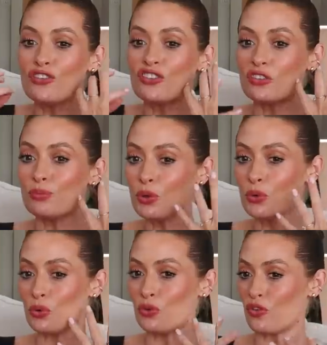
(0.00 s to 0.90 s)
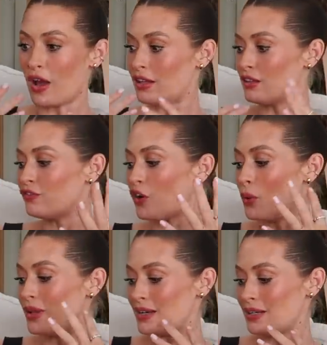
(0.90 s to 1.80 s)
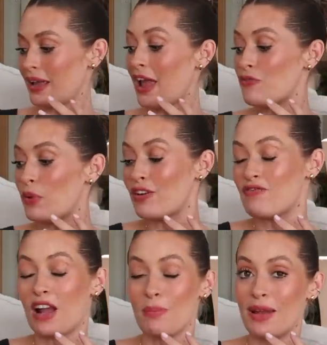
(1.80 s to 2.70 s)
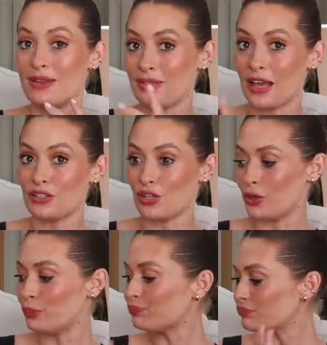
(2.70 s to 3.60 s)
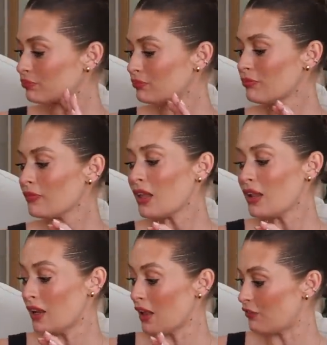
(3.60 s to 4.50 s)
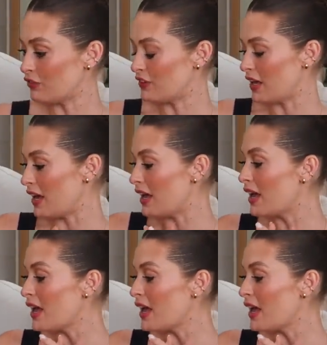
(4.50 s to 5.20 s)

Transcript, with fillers: smooth and exfoliated. Like everyone I've recommended that to. Loved it.